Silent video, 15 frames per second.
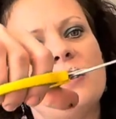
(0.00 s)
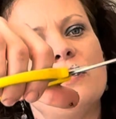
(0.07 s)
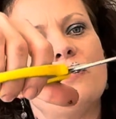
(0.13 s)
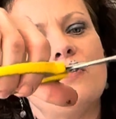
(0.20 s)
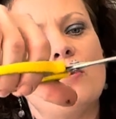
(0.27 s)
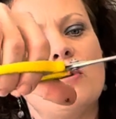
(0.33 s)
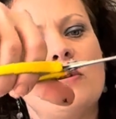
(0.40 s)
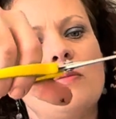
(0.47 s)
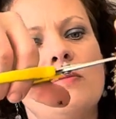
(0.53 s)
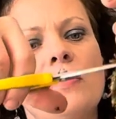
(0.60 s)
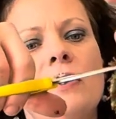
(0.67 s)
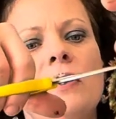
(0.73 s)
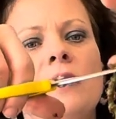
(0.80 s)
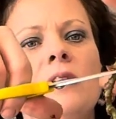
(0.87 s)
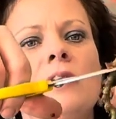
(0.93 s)
of
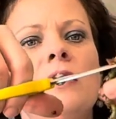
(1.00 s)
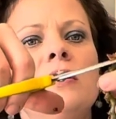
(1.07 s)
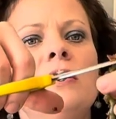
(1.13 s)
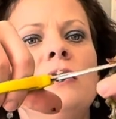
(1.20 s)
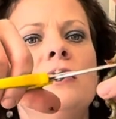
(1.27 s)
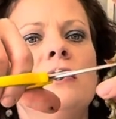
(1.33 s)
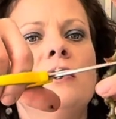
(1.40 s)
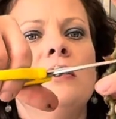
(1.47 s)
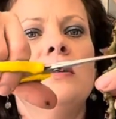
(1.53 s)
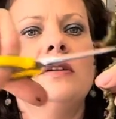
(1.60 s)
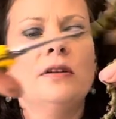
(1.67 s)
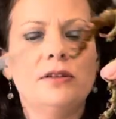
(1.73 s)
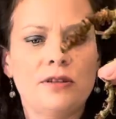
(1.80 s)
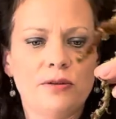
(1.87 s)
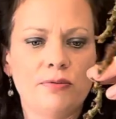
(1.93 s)
room
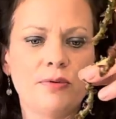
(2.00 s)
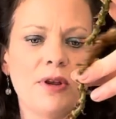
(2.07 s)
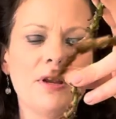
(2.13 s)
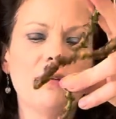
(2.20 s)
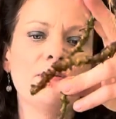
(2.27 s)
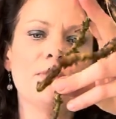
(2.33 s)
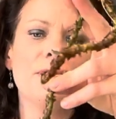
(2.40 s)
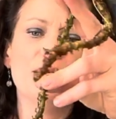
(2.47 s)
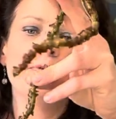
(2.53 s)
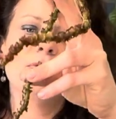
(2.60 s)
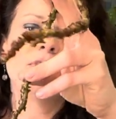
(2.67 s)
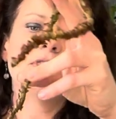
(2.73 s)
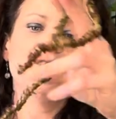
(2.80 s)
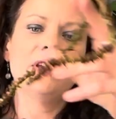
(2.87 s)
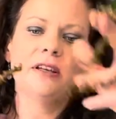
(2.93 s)
to
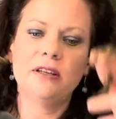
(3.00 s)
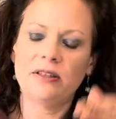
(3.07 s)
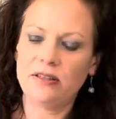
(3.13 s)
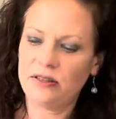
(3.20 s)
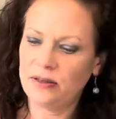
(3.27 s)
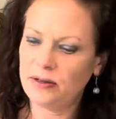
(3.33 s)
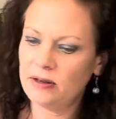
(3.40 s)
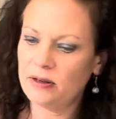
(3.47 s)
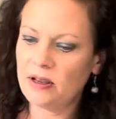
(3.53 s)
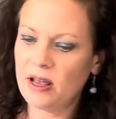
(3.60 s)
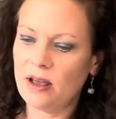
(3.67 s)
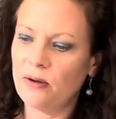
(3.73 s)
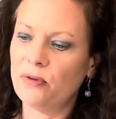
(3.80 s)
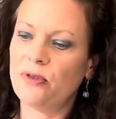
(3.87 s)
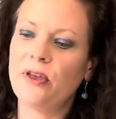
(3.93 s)
reroot this
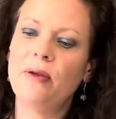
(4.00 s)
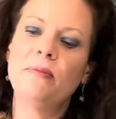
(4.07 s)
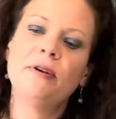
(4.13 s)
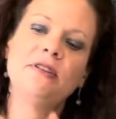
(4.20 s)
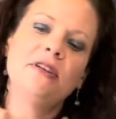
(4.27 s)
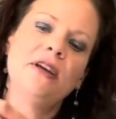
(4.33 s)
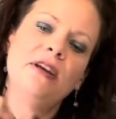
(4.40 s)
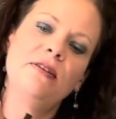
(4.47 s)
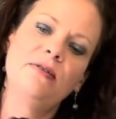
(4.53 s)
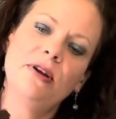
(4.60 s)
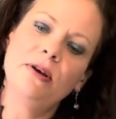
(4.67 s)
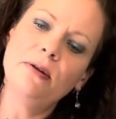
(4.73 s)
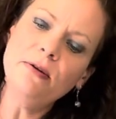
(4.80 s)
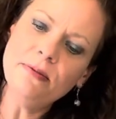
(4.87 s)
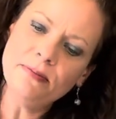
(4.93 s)
healthy
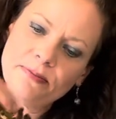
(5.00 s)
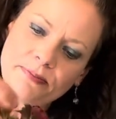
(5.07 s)
material.